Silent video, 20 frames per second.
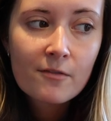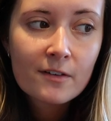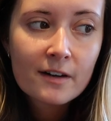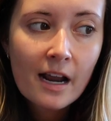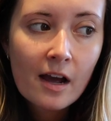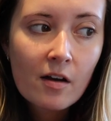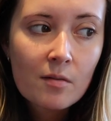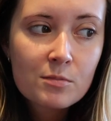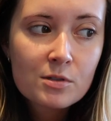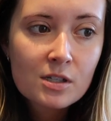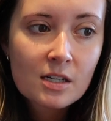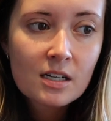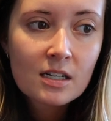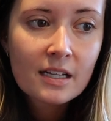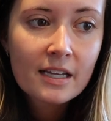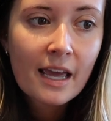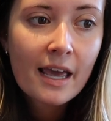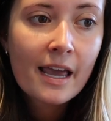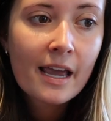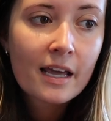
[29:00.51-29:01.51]
for now, I'm just gonna
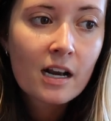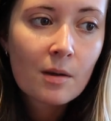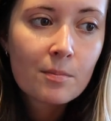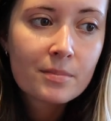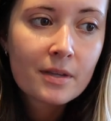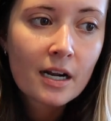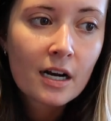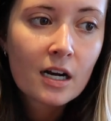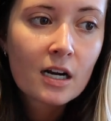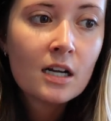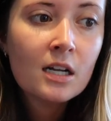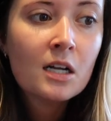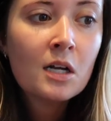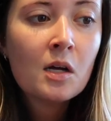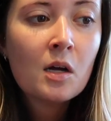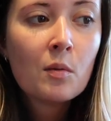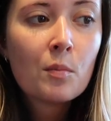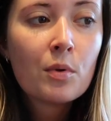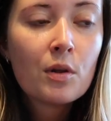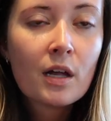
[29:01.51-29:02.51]
like hang it up there,
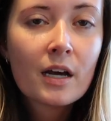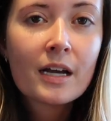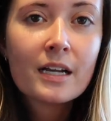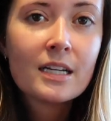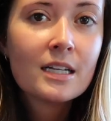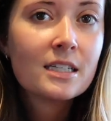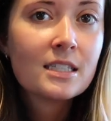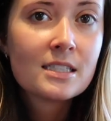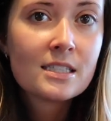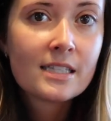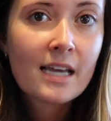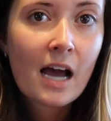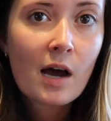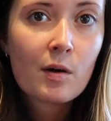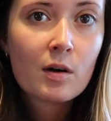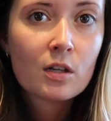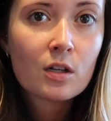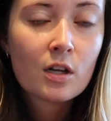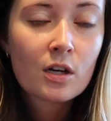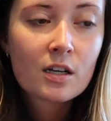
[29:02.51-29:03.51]
plug it in and see
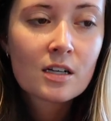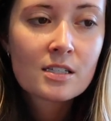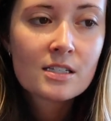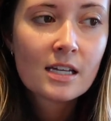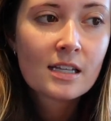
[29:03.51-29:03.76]
how it looks.